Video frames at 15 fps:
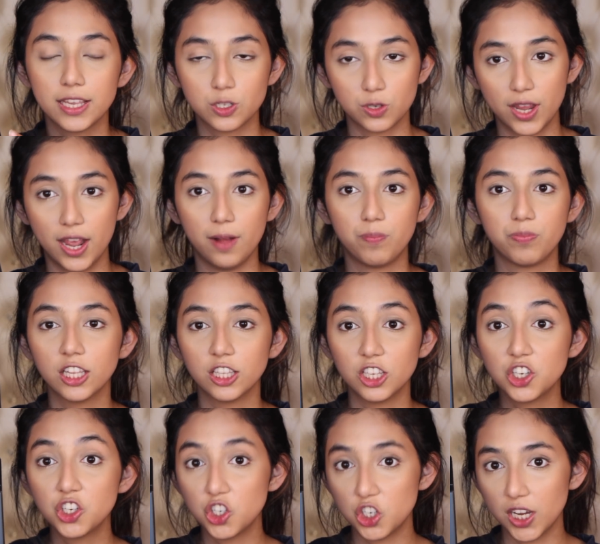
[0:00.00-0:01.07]
So yeah,
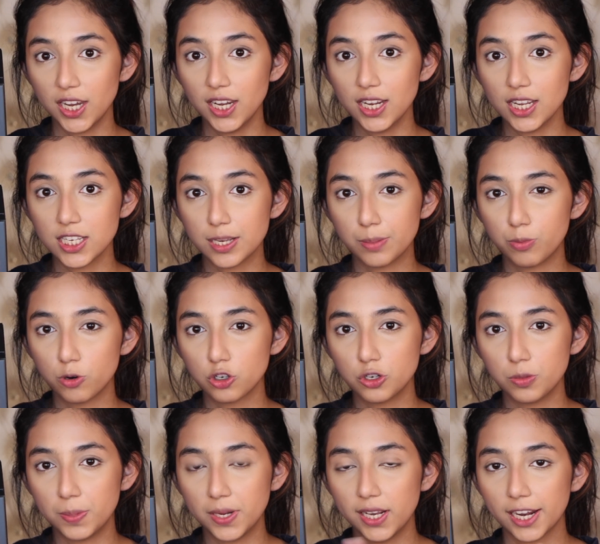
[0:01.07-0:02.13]
this shade is
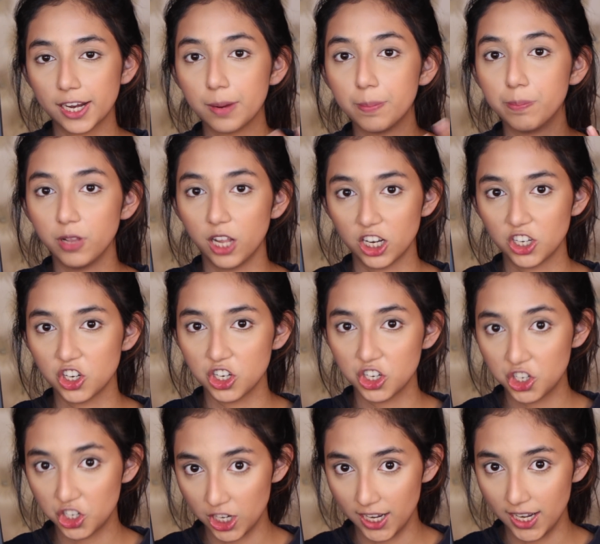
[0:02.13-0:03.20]
supposed to be like a blush
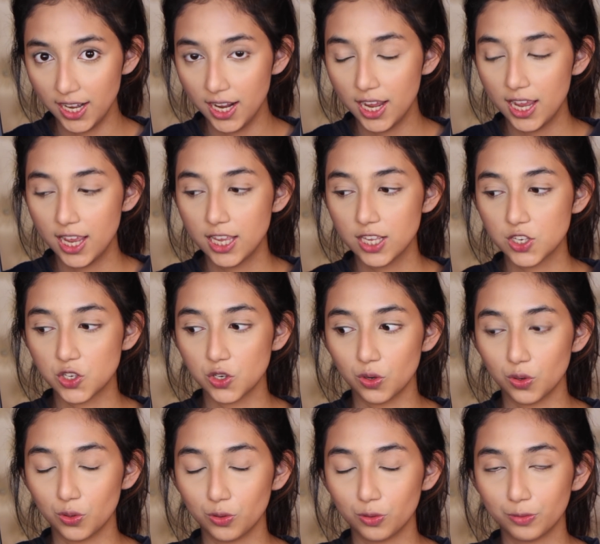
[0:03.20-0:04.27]
shade.
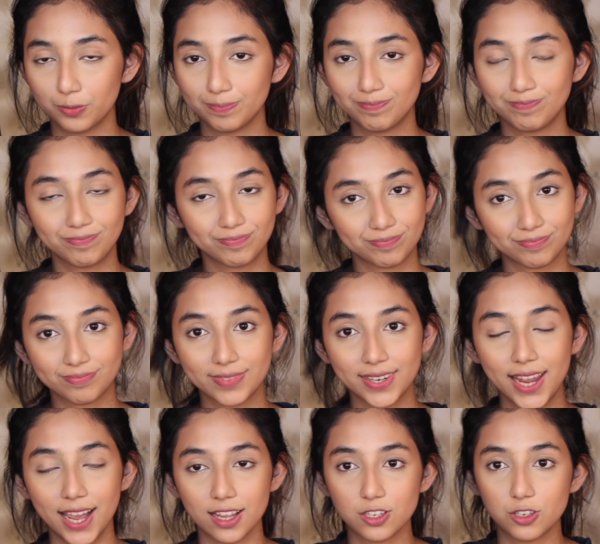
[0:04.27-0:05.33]
So
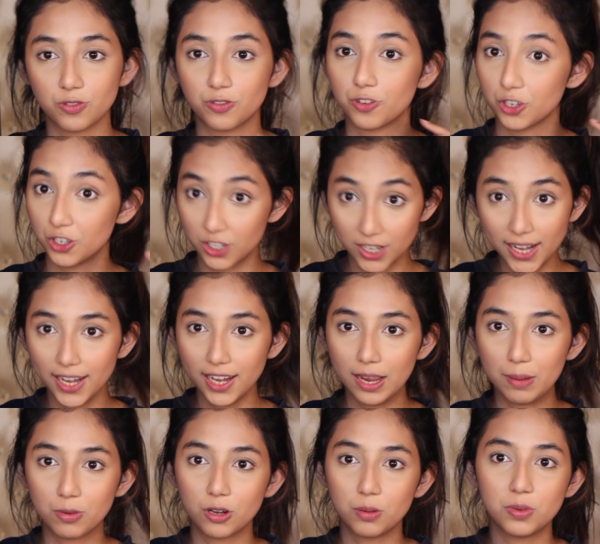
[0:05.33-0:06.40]
yeah, so for today,
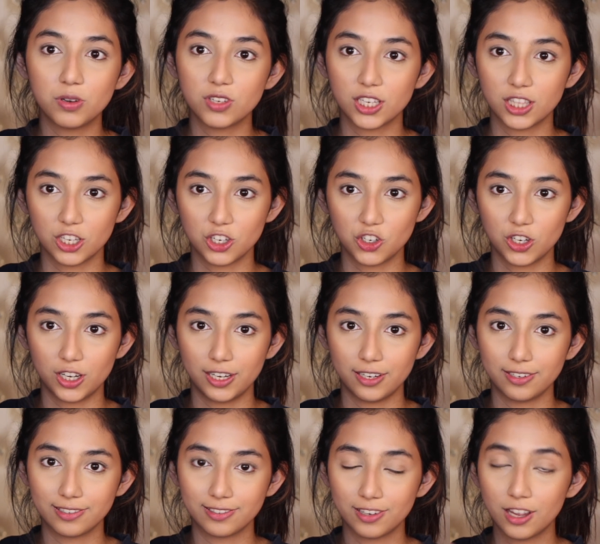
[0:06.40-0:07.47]
I'm going to be using this shade
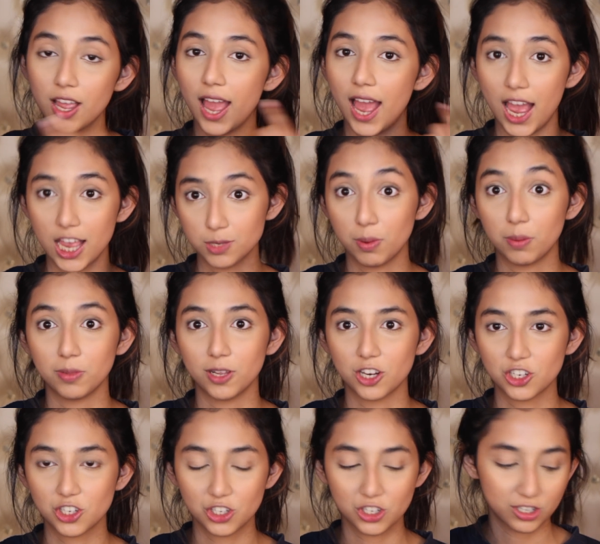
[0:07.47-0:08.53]
as my
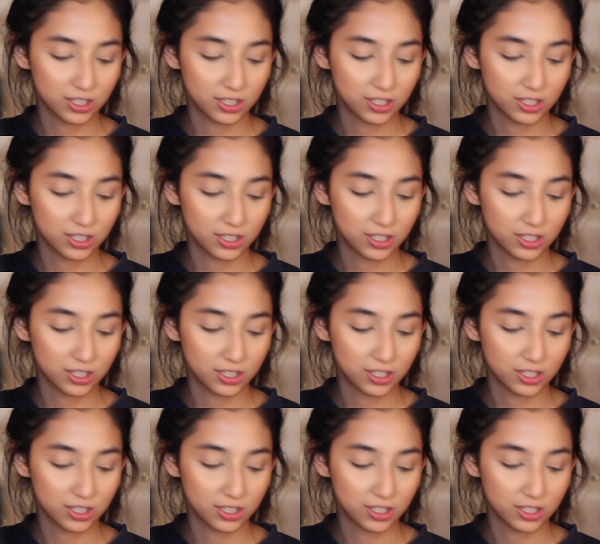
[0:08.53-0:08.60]
blush.